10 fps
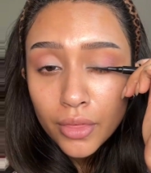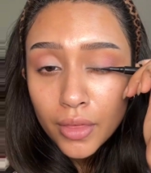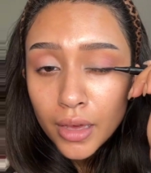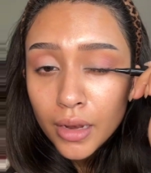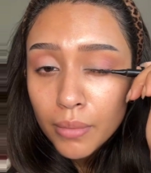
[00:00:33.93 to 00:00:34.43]

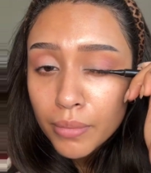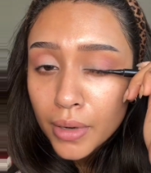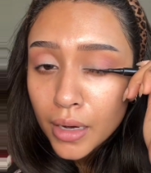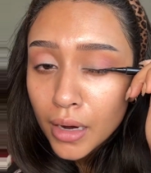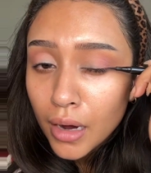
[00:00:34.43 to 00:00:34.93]
thin
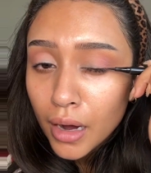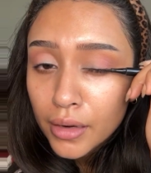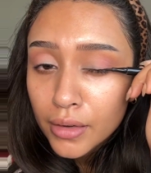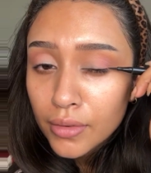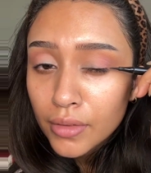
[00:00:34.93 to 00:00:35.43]
but kind
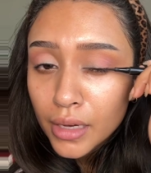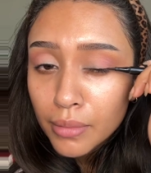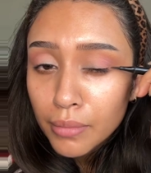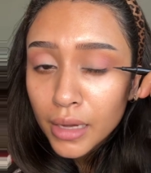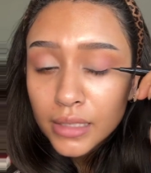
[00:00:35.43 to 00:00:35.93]
of like
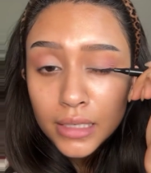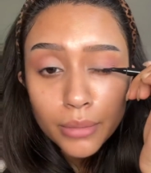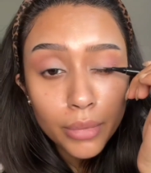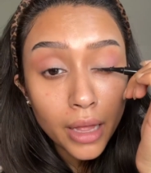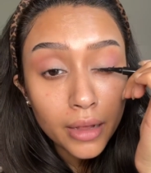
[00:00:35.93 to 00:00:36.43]
messy
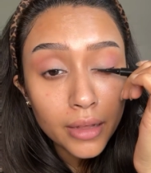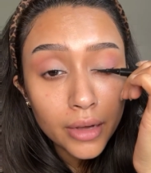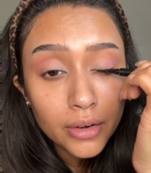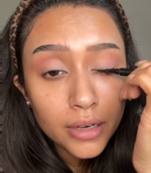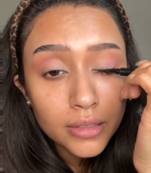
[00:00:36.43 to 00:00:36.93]
black
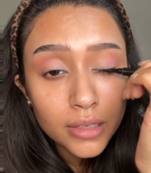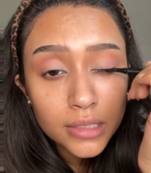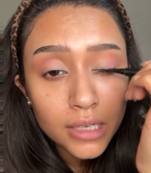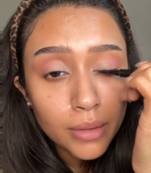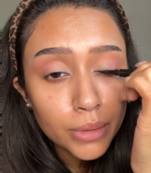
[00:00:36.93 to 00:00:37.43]
liner. It
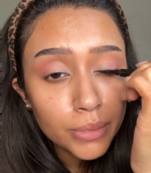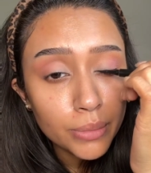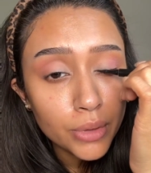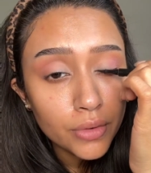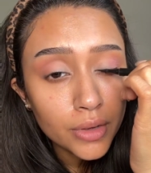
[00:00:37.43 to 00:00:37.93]
doesn't have to be
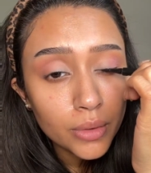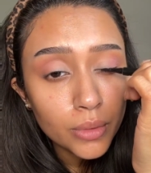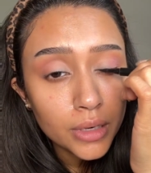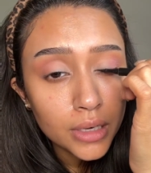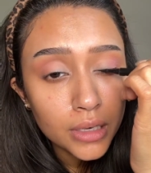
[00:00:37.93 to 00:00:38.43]
perfect. We're
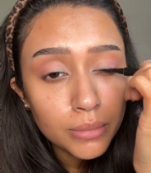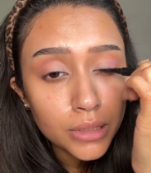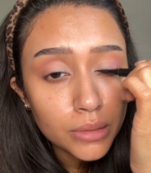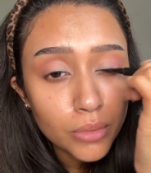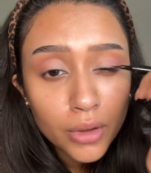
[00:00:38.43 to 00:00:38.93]
gonna be
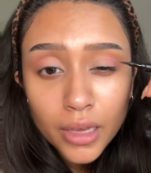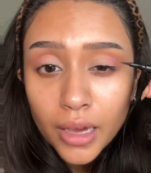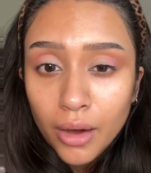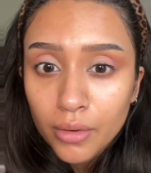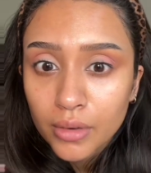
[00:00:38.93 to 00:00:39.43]
smoking
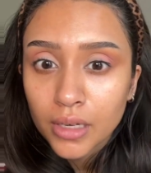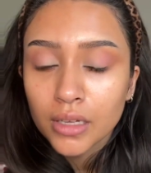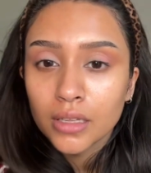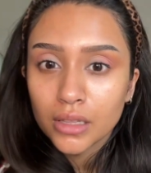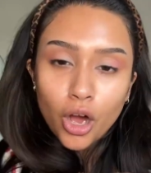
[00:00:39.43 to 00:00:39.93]
out.
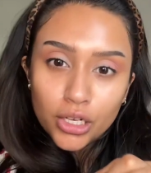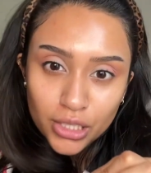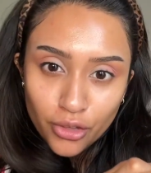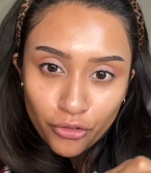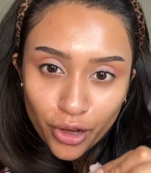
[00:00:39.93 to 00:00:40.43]
Onto
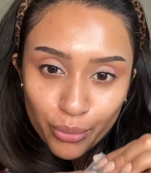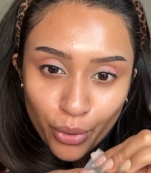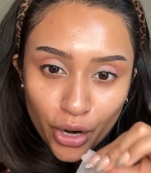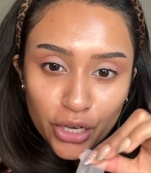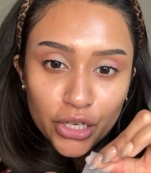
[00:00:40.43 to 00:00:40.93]
the fun
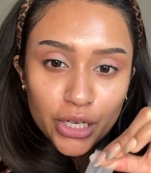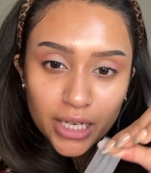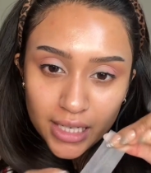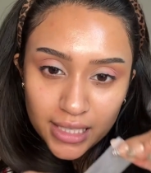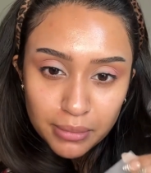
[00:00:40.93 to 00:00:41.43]
part. You're gonna
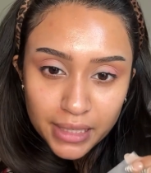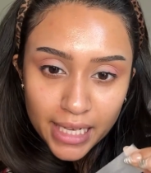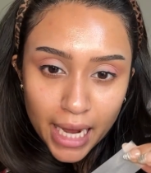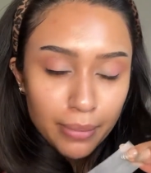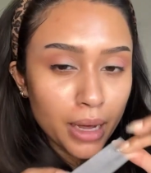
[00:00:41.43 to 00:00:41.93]
need some
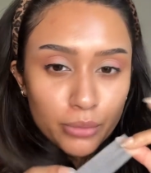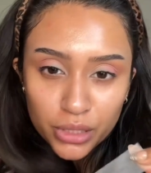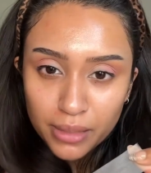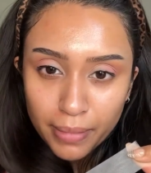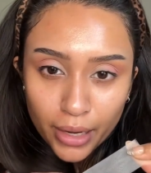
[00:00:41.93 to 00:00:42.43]
tape. I'm
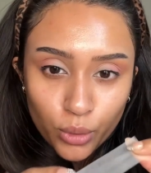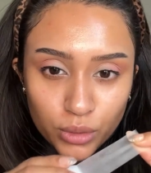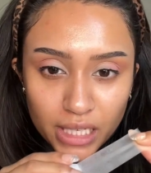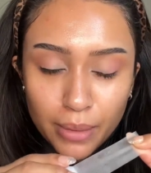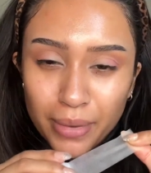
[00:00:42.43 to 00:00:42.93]
using medical
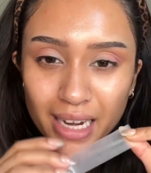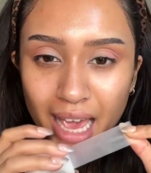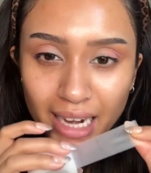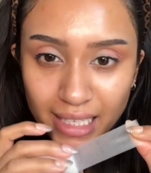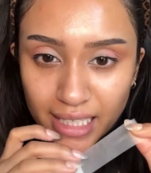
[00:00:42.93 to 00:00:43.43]
tape, but
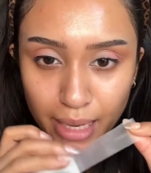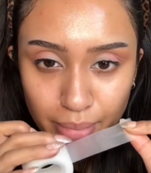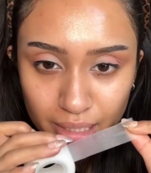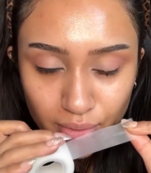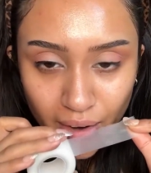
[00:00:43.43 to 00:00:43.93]
any tape
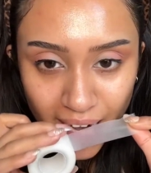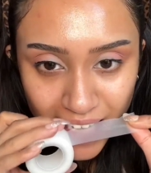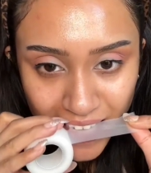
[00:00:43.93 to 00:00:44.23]
is fine.